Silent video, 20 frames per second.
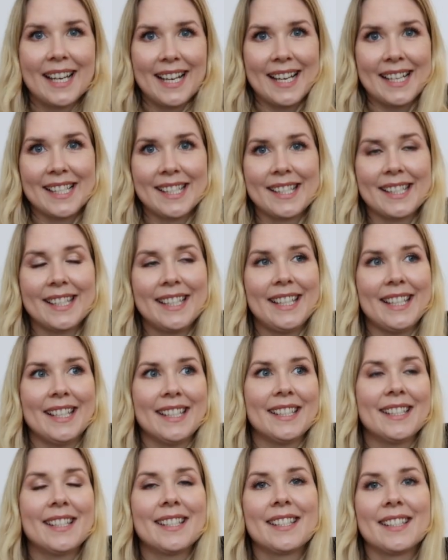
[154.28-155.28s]
As a
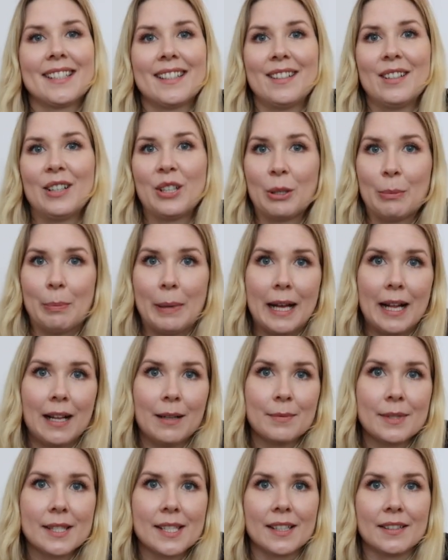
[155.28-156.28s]
kid, on a
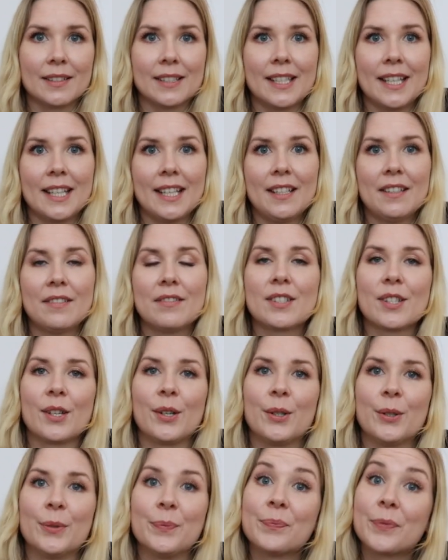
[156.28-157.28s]
Palm Sunday,
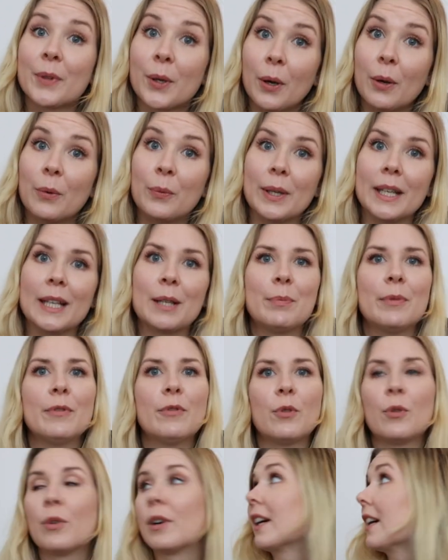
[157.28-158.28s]
so a week
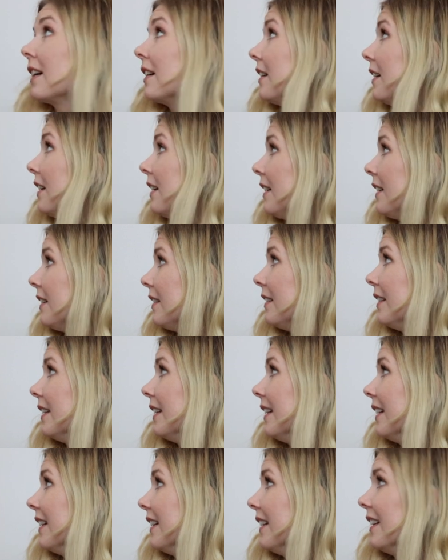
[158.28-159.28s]
before
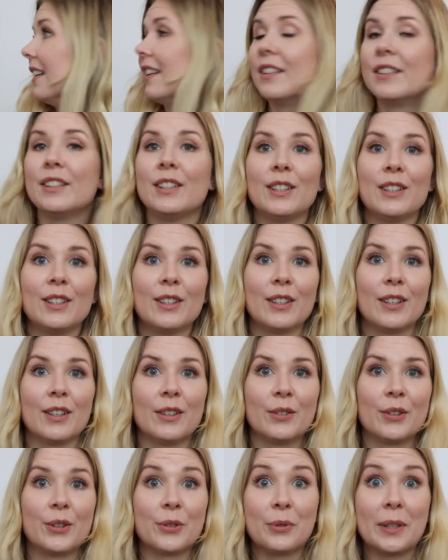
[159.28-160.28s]
the, you
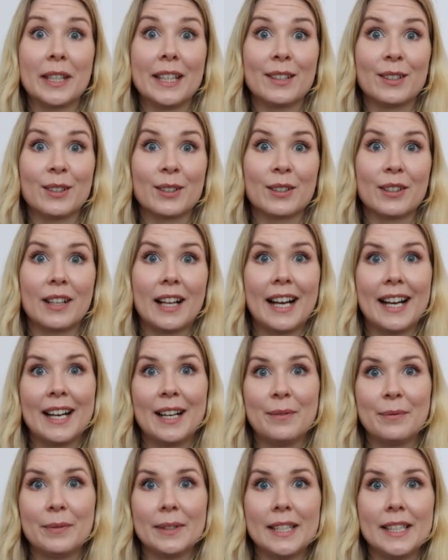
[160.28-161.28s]
know, the real
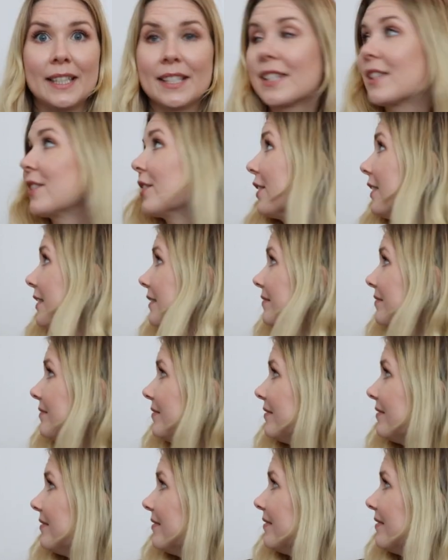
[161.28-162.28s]
Easter.
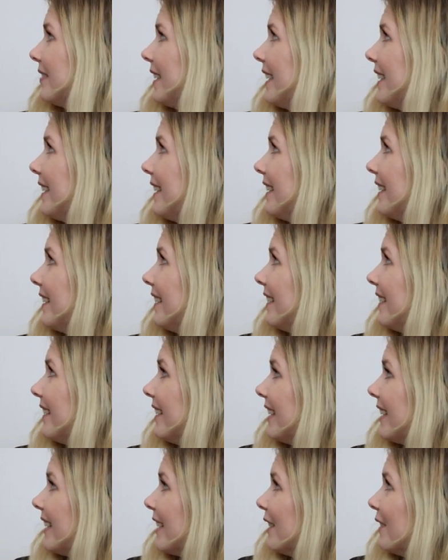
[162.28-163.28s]

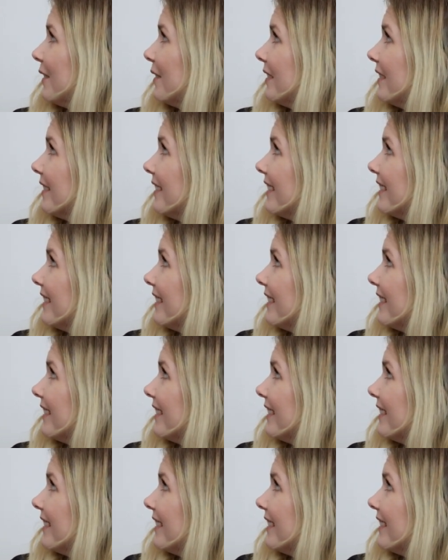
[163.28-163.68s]
Hello?